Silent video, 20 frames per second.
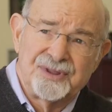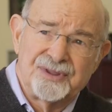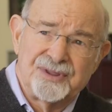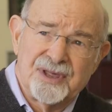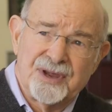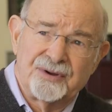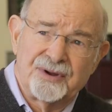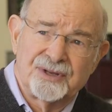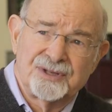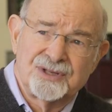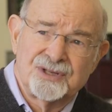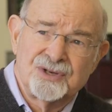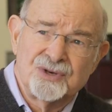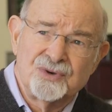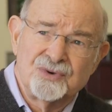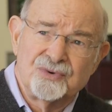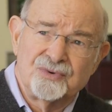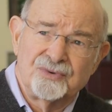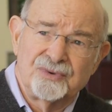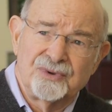There are
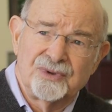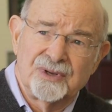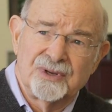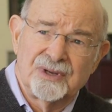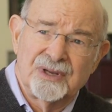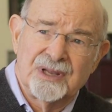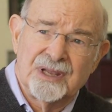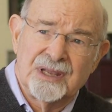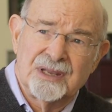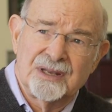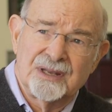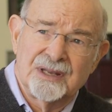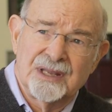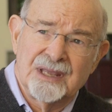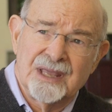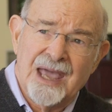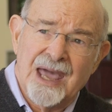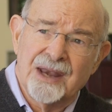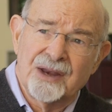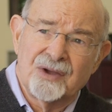two
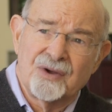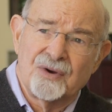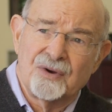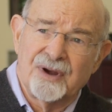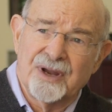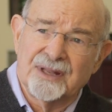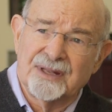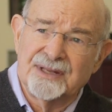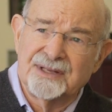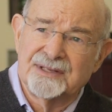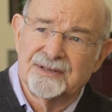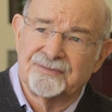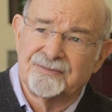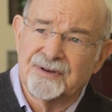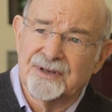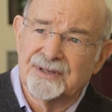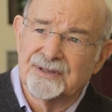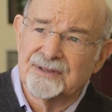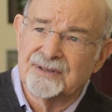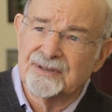categorically
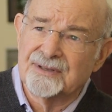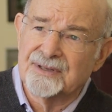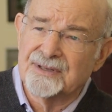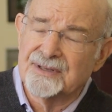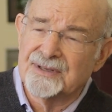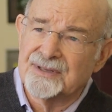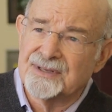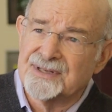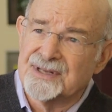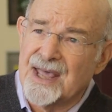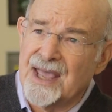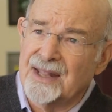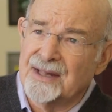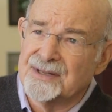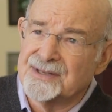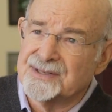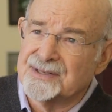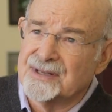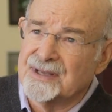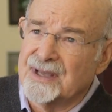different
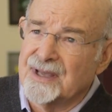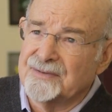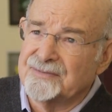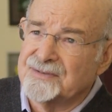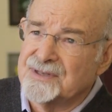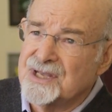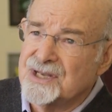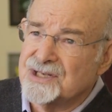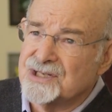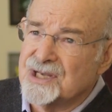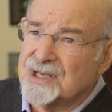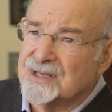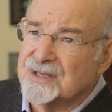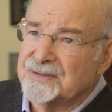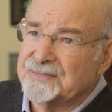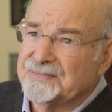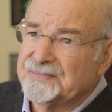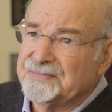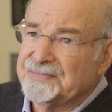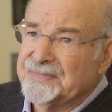styles of teaching.
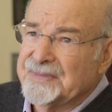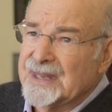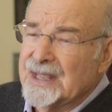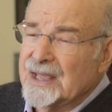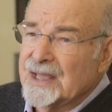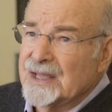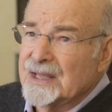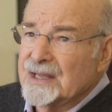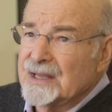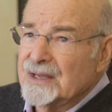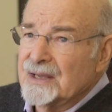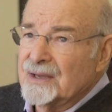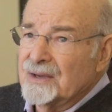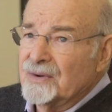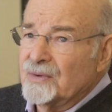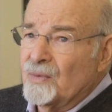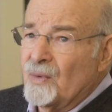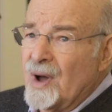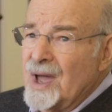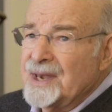
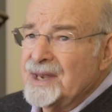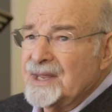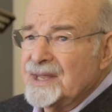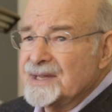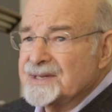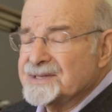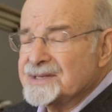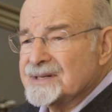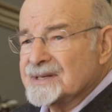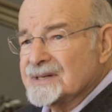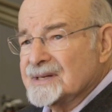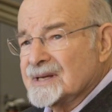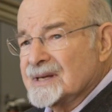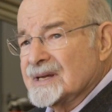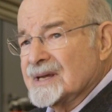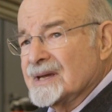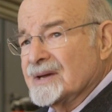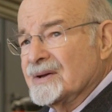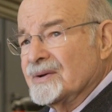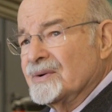One is
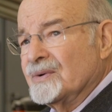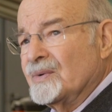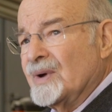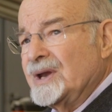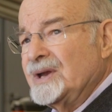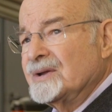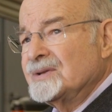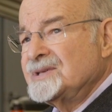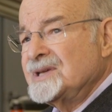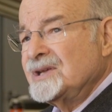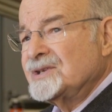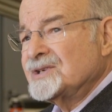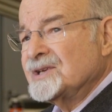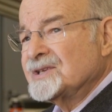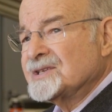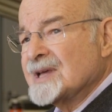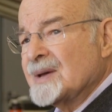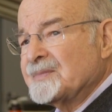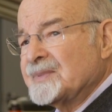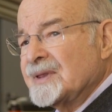when you're
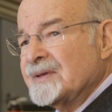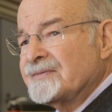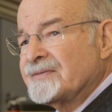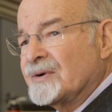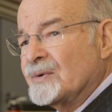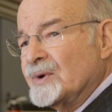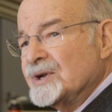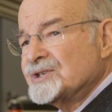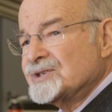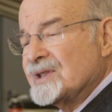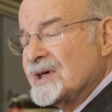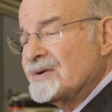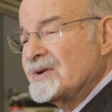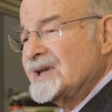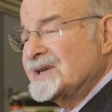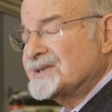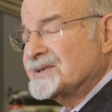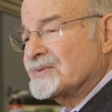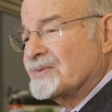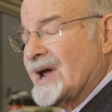teaching something for which there
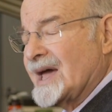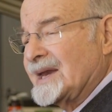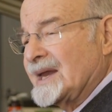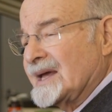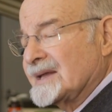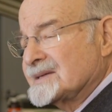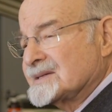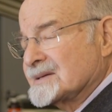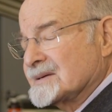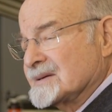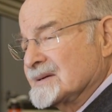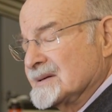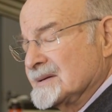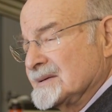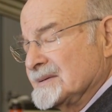is a right answer.